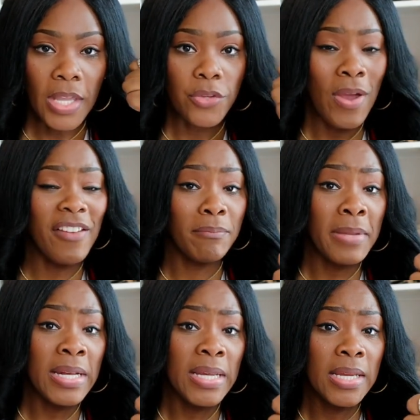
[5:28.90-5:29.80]
You have
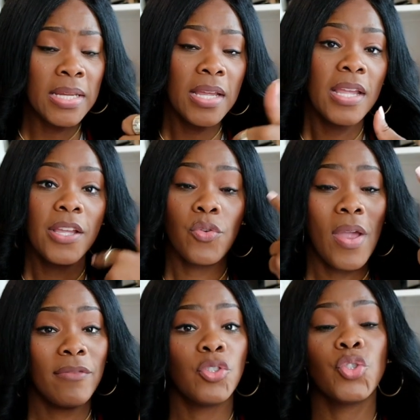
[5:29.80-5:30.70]
midi, you
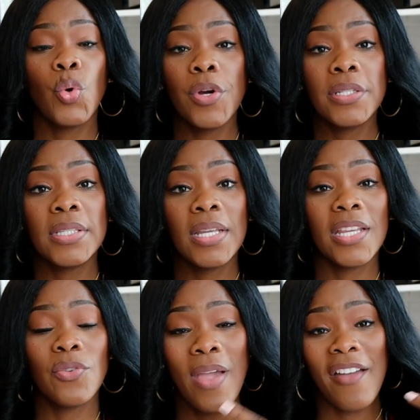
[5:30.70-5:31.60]
have short,
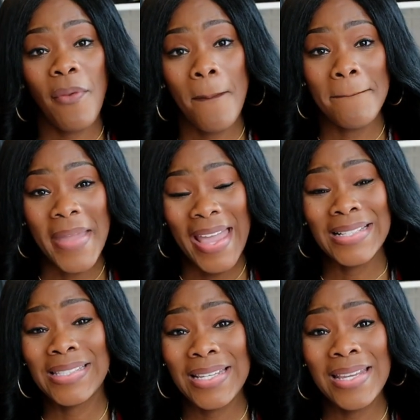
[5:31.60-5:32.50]
you have
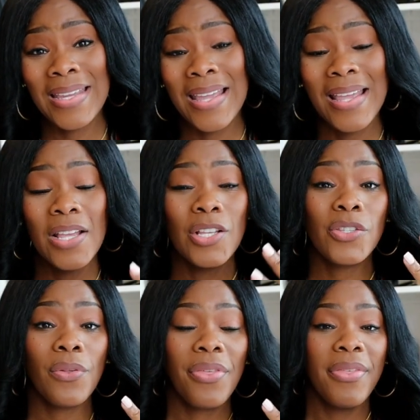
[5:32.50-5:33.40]
maxi.
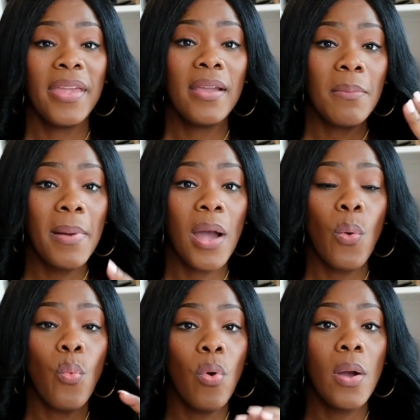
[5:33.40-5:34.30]
So think
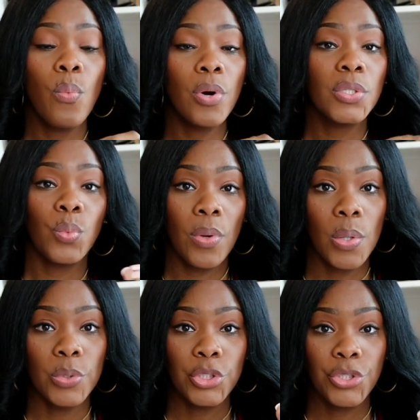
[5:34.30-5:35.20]
about what works
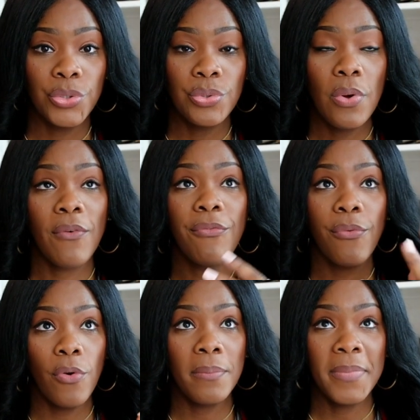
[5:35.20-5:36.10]
well with you.
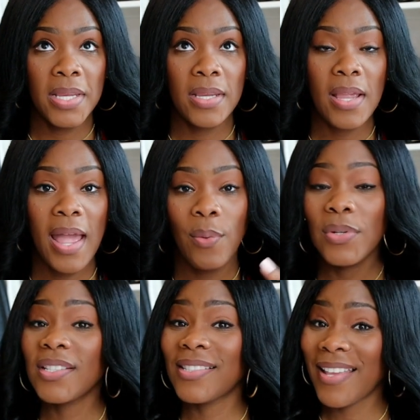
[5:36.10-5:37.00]
For me, I
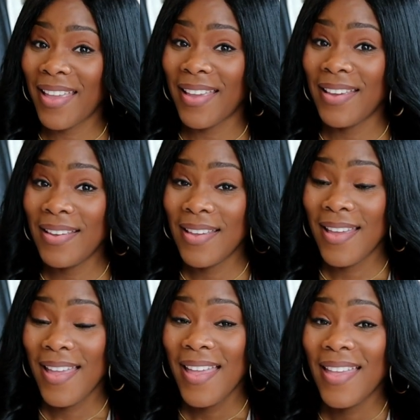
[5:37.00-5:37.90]
would say
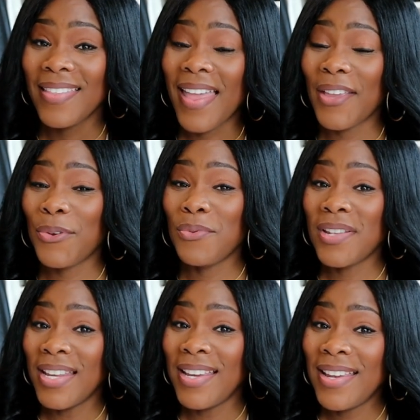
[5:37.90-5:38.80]
that you
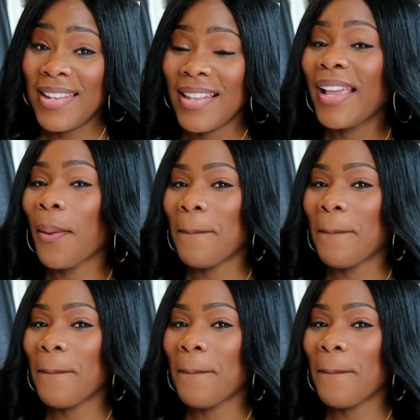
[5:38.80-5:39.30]
need like a